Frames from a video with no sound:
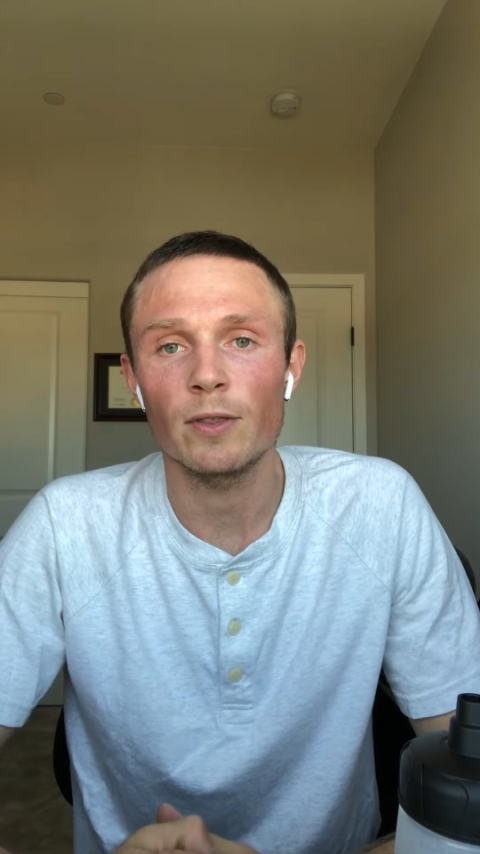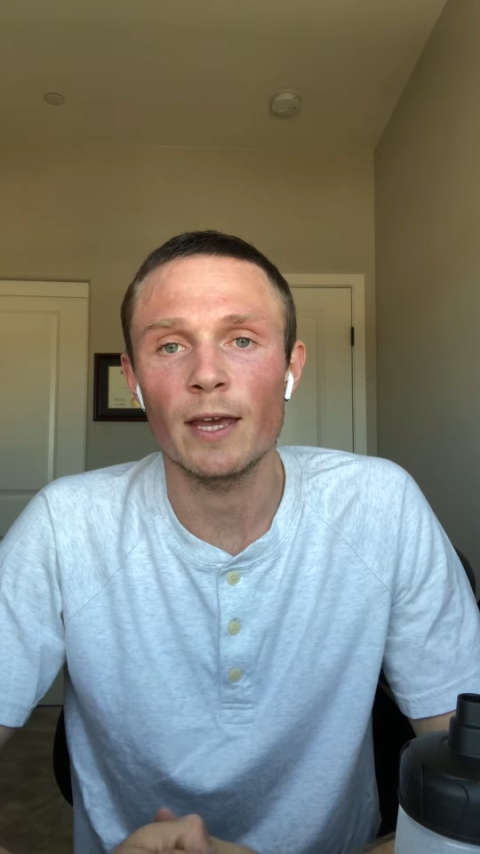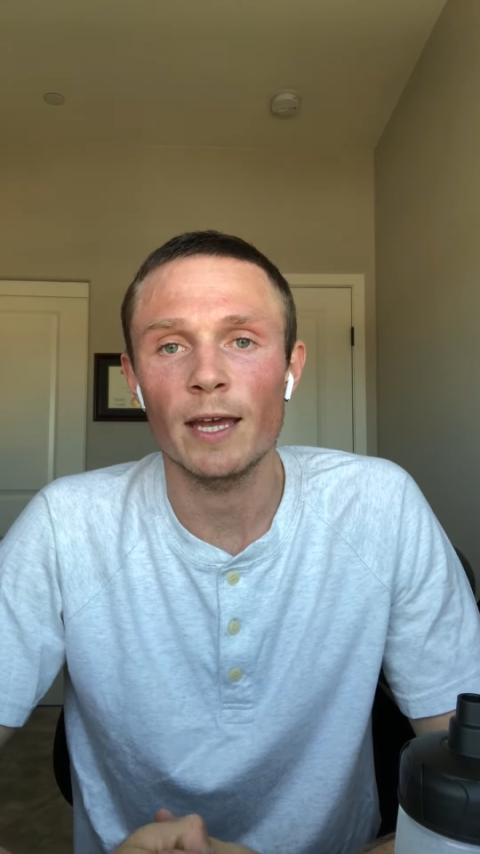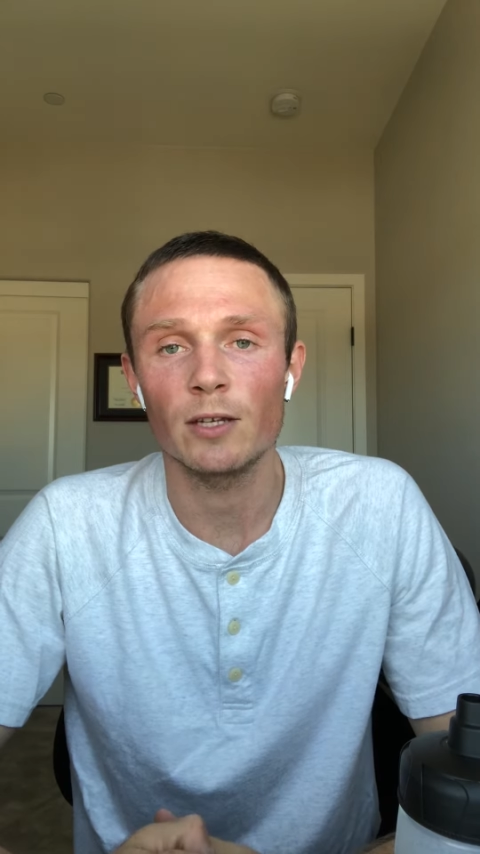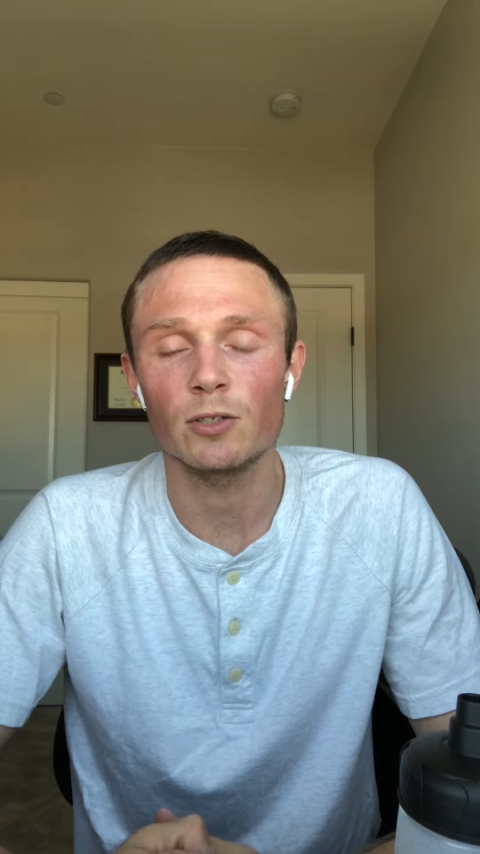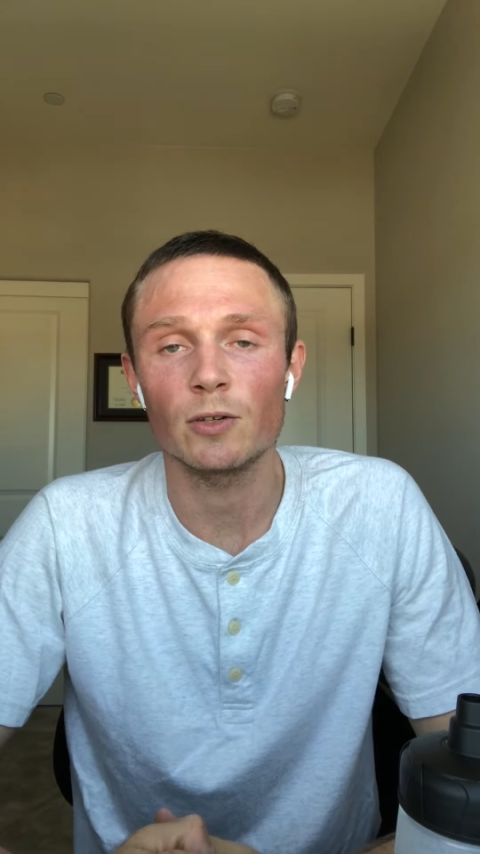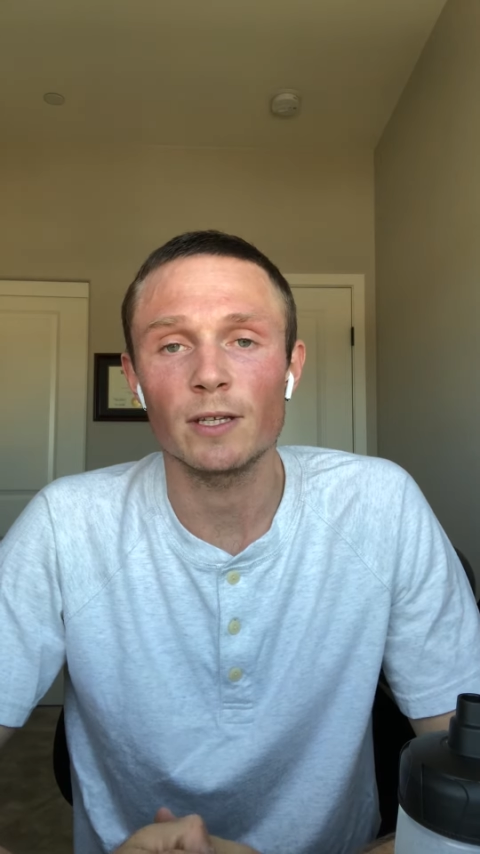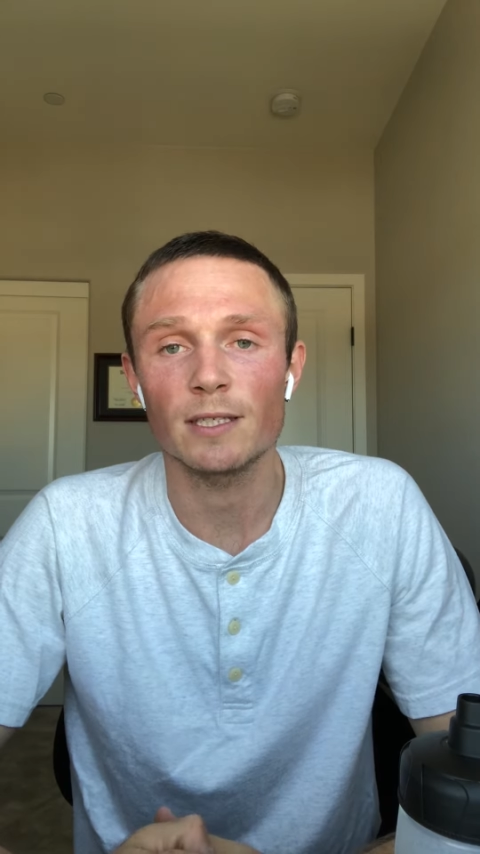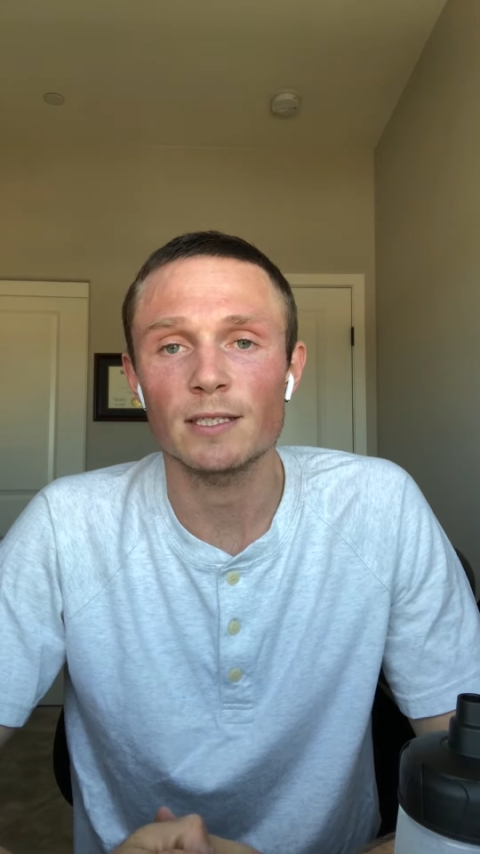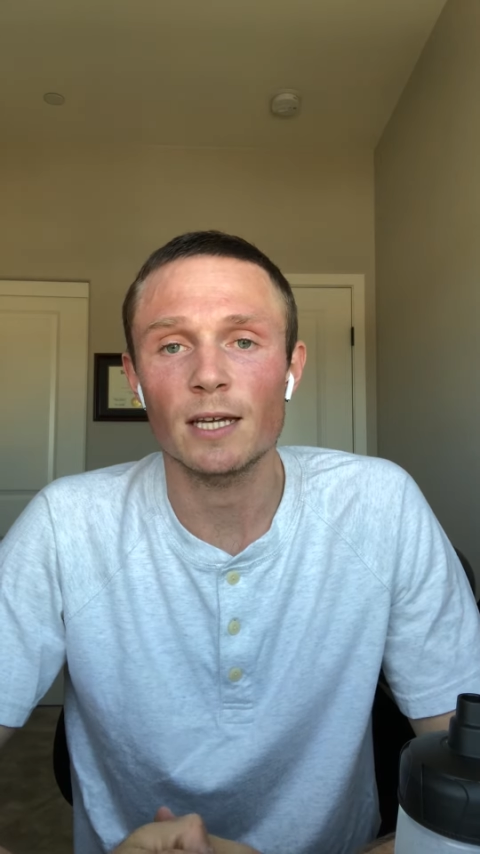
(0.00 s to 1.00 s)
that during
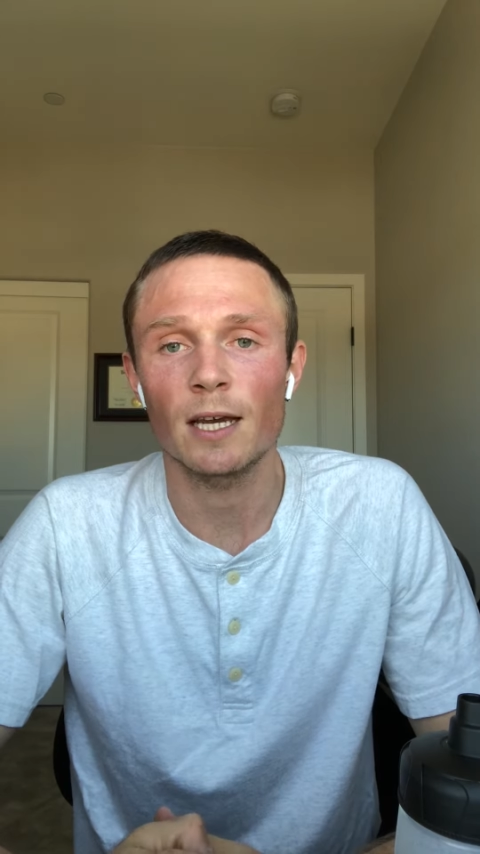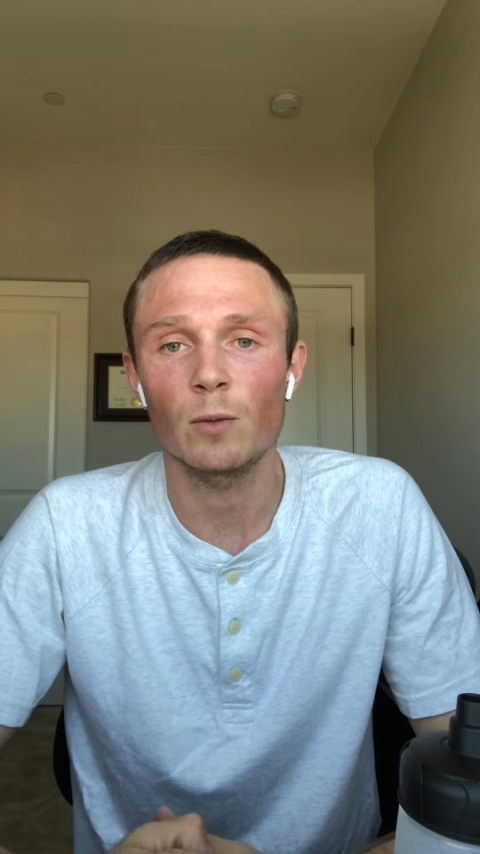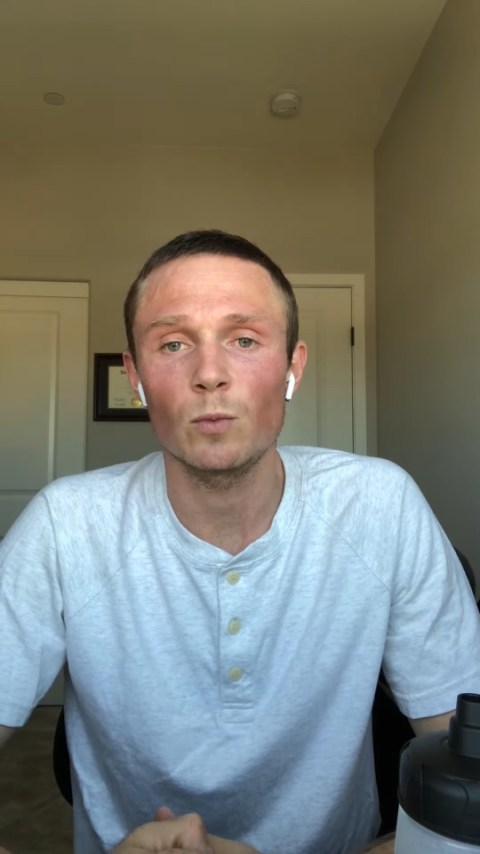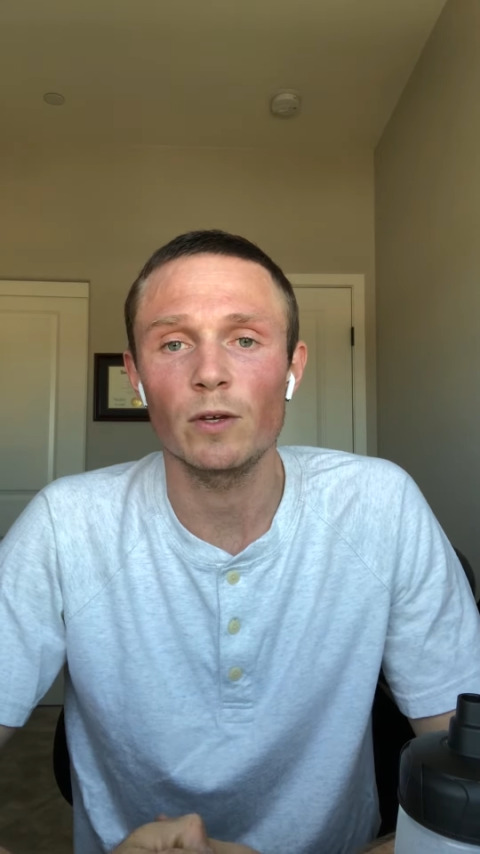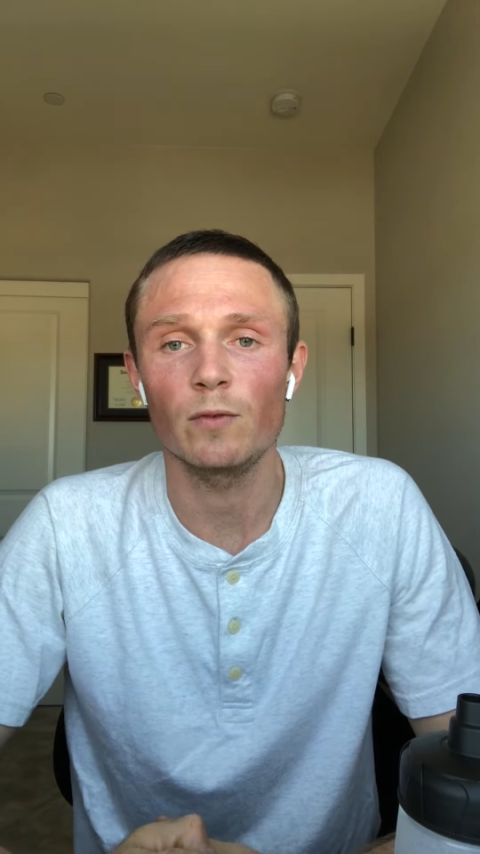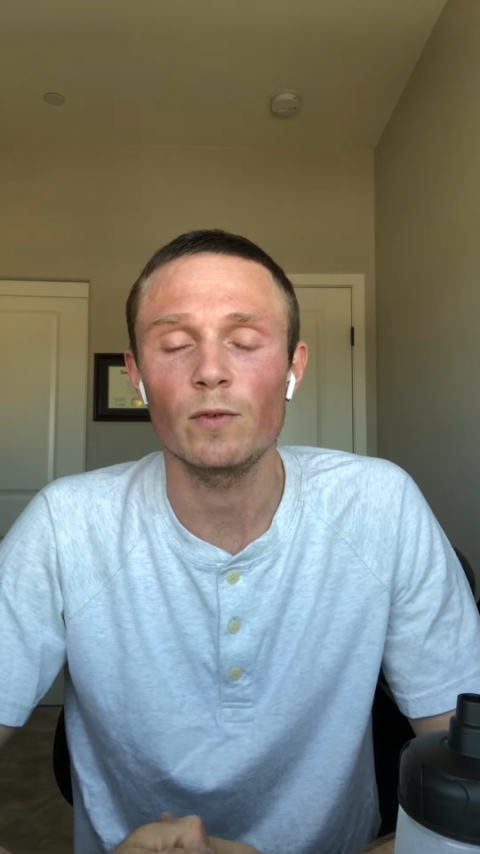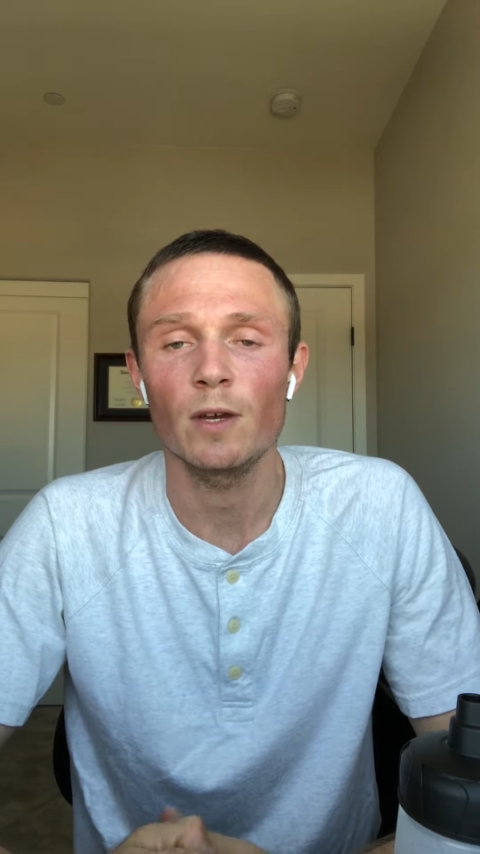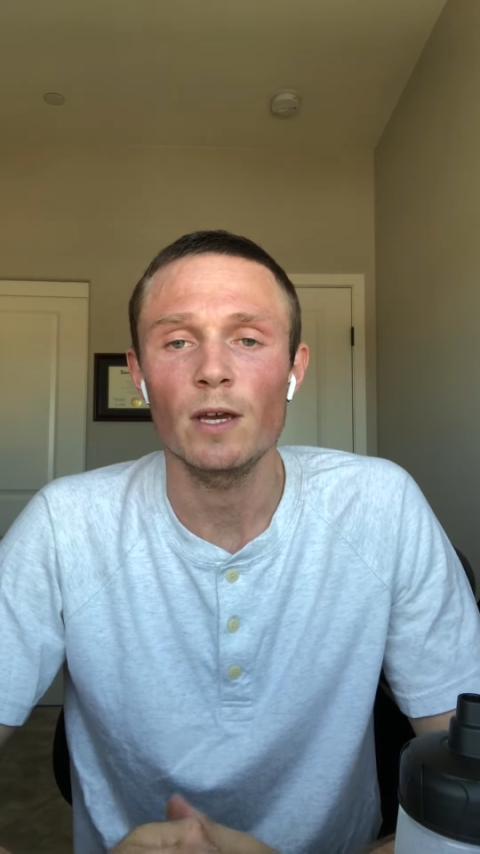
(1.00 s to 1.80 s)
this time we've